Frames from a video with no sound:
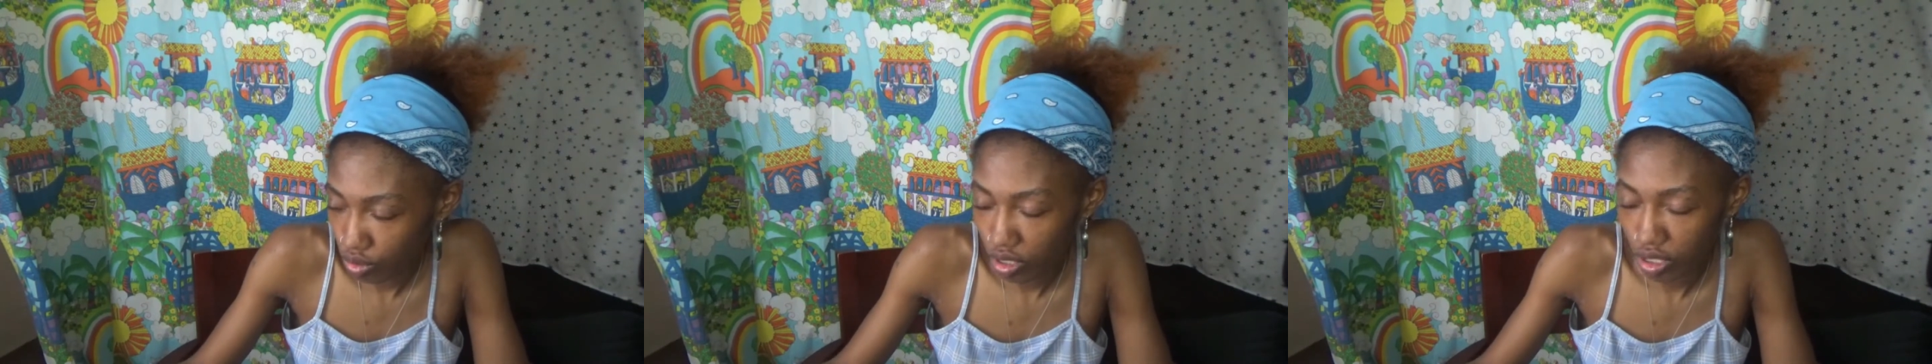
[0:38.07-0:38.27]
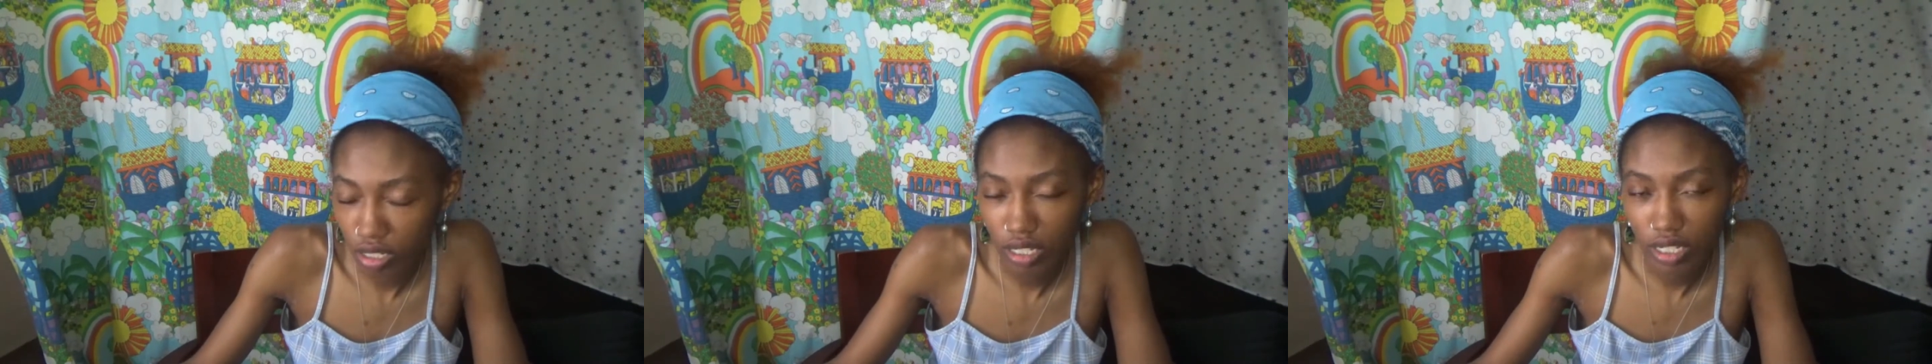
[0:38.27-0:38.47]

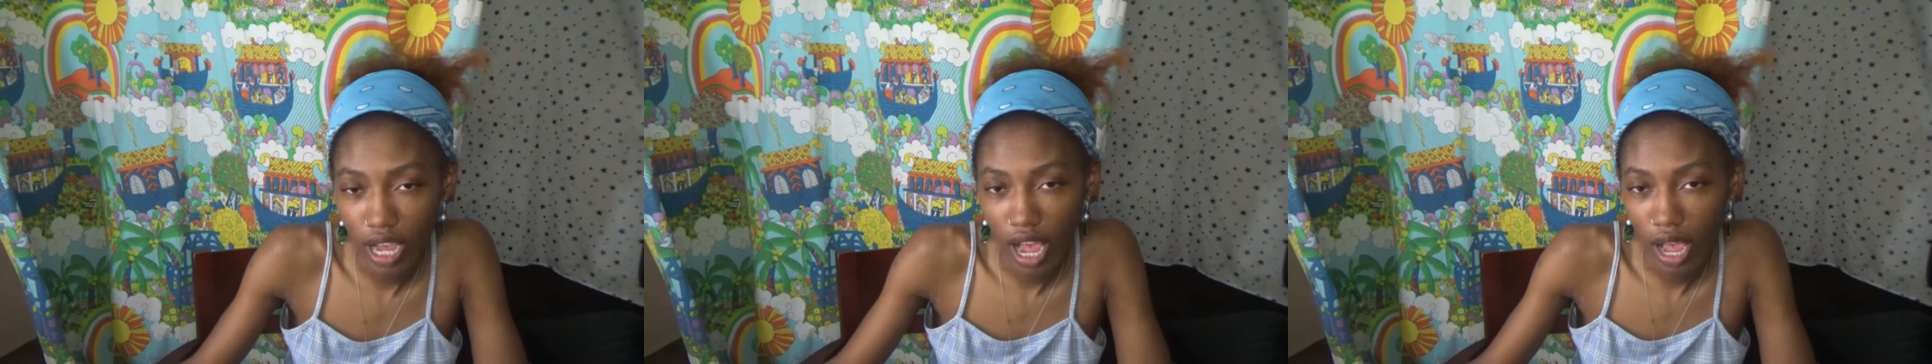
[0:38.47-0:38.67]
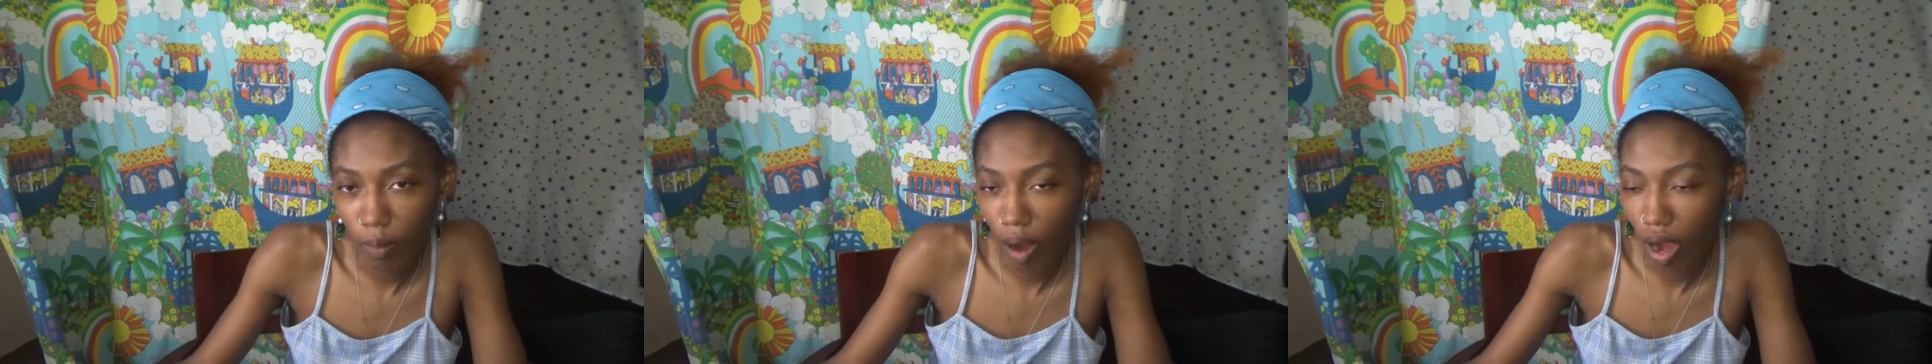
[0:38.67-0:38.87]

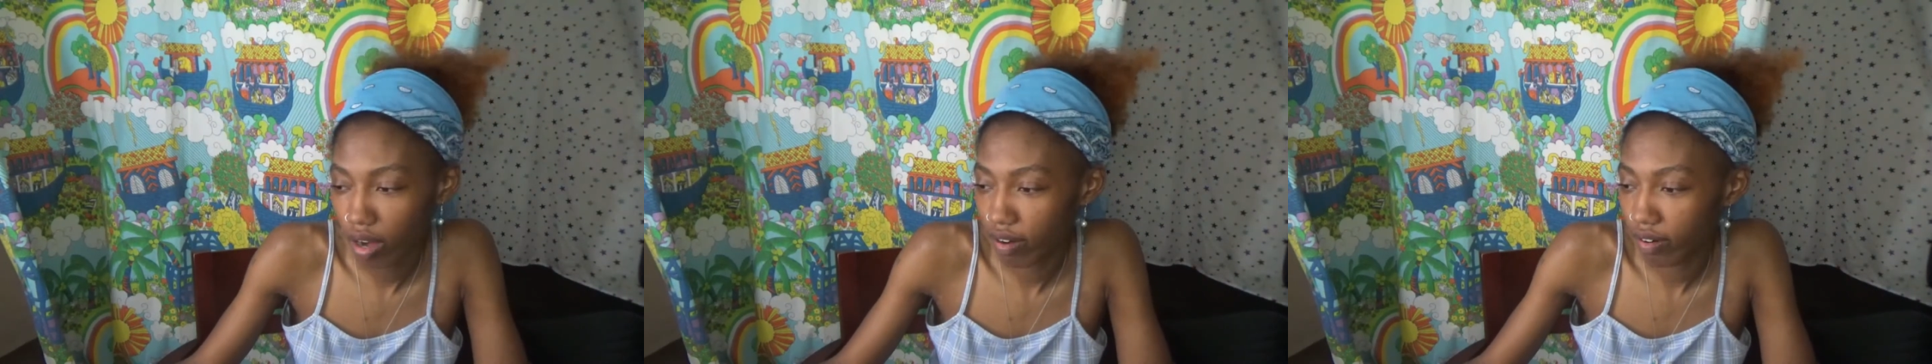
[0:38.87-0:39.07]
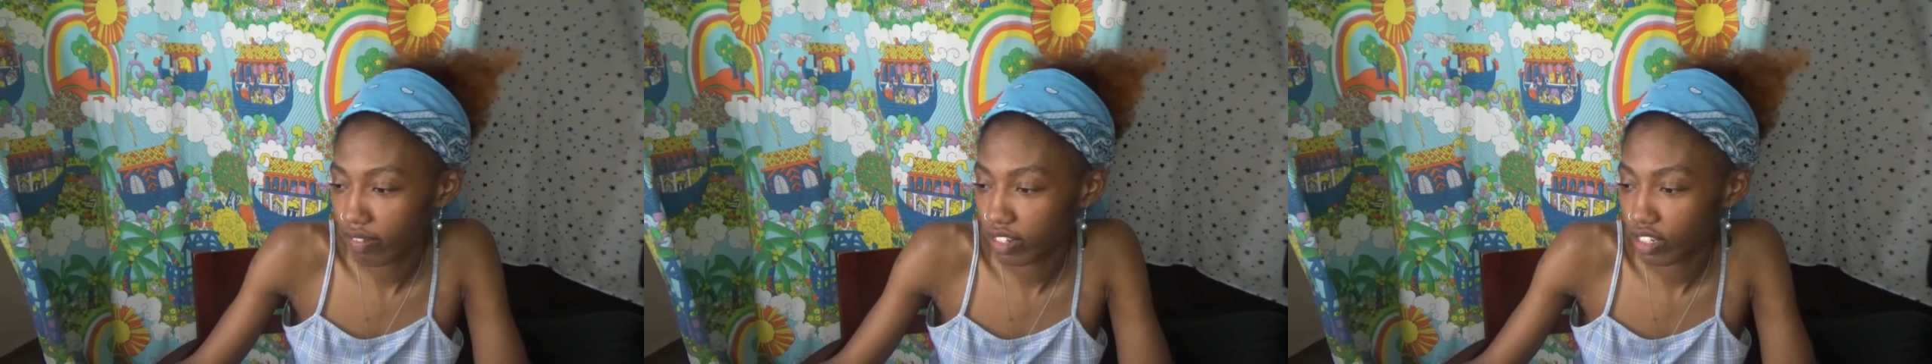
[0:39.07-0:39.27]

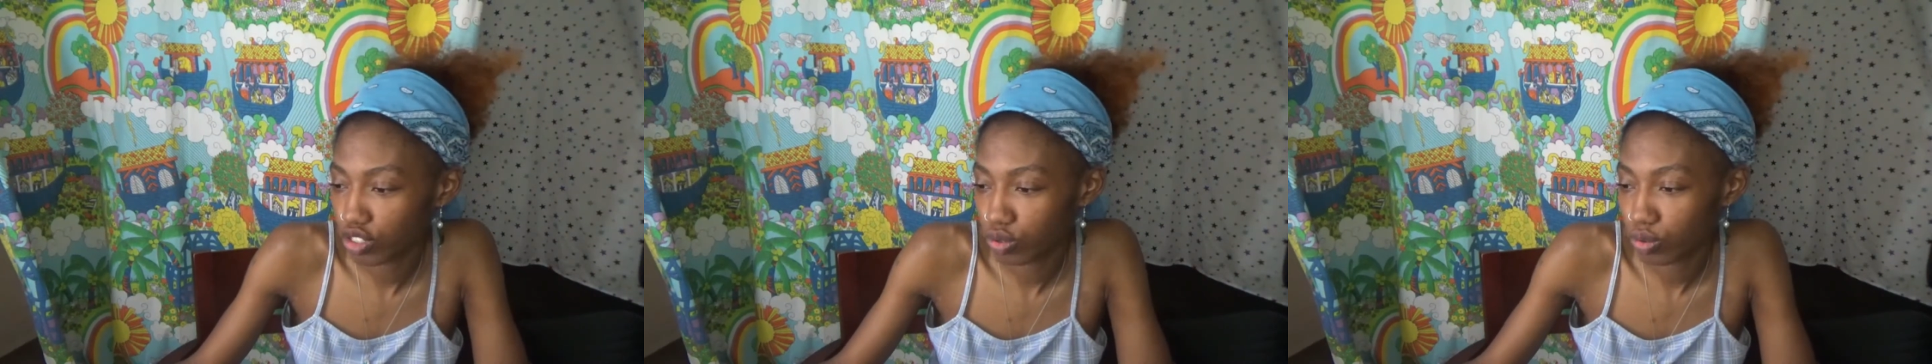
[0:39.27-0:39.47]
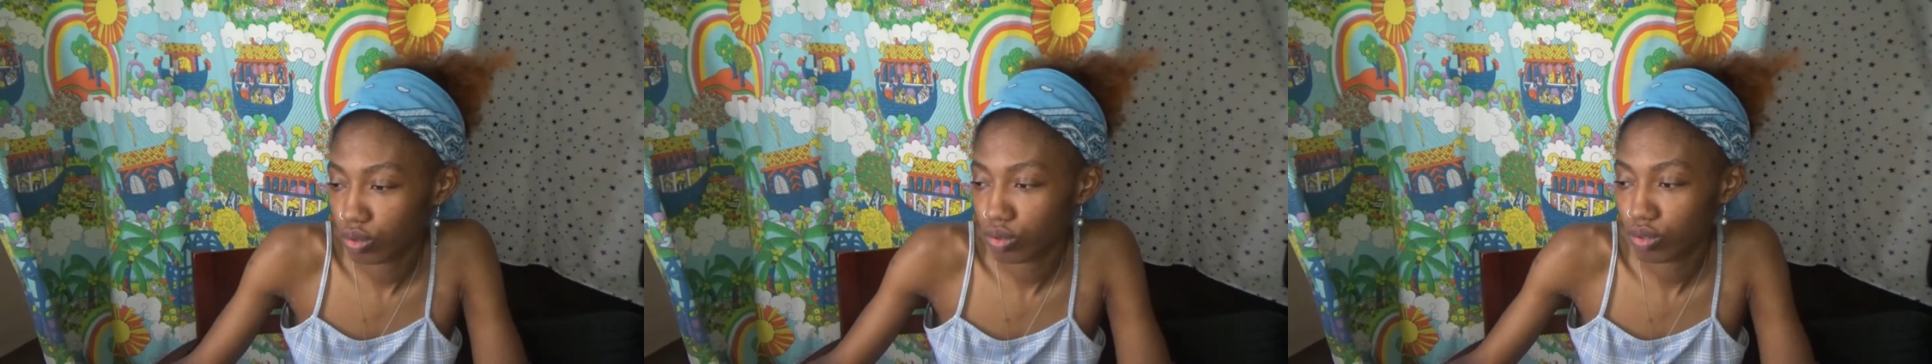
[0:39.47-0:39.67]
Skywalker
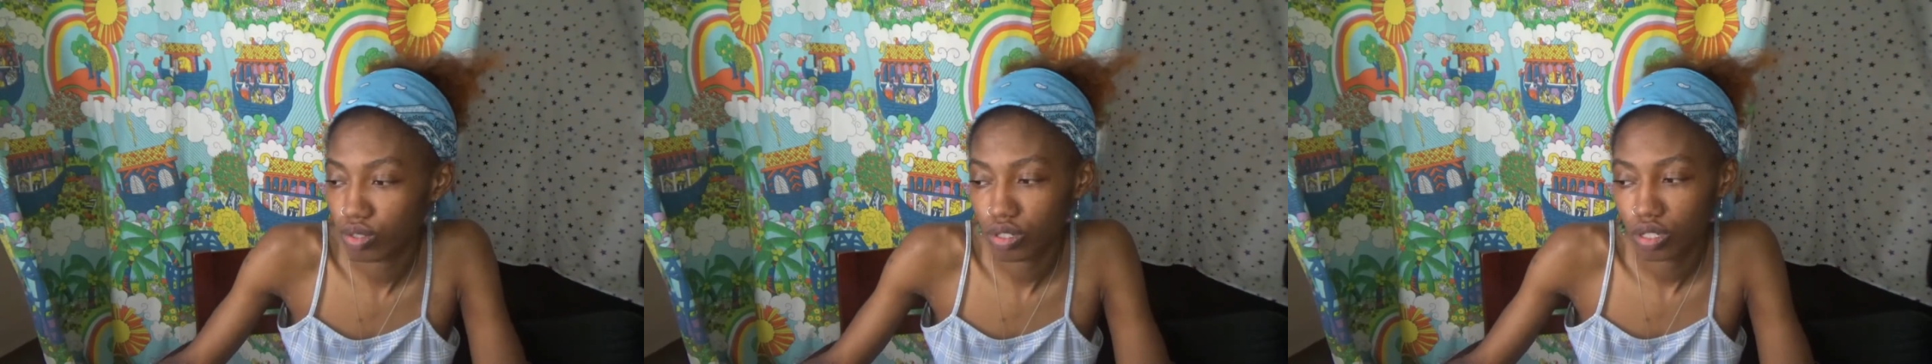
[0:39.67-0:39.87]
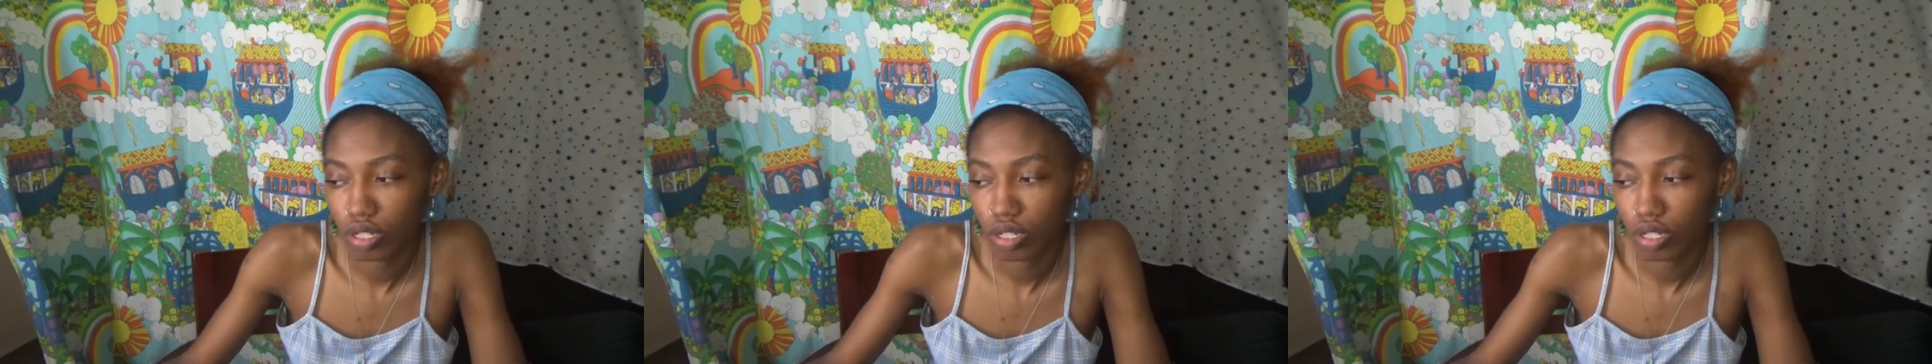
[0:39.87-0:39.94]
Visuals.